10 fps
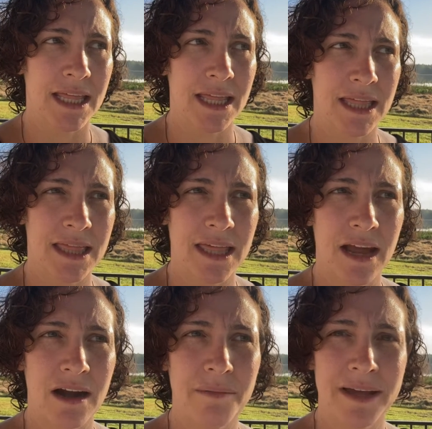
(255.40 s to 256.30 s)

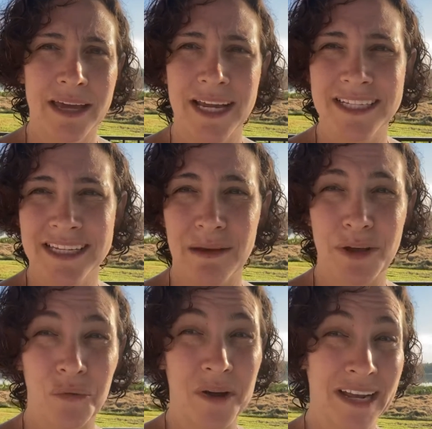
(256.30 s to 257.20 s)
there my cadence came
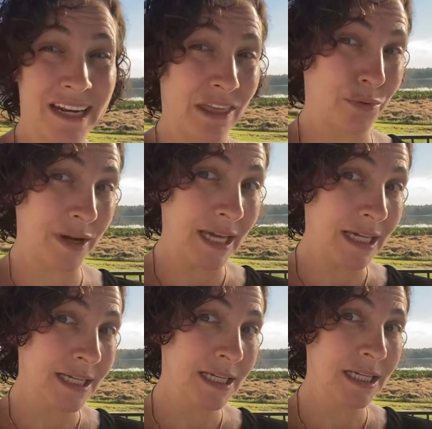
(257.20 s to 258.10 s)
in at 193,
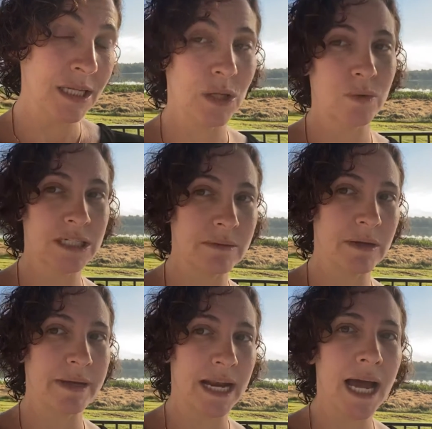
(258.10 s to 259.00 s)
which seemed
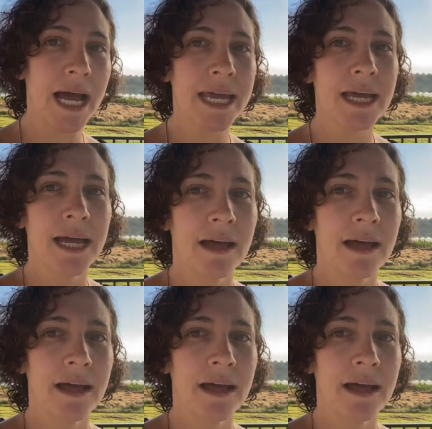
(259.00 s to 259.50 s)
a bit high.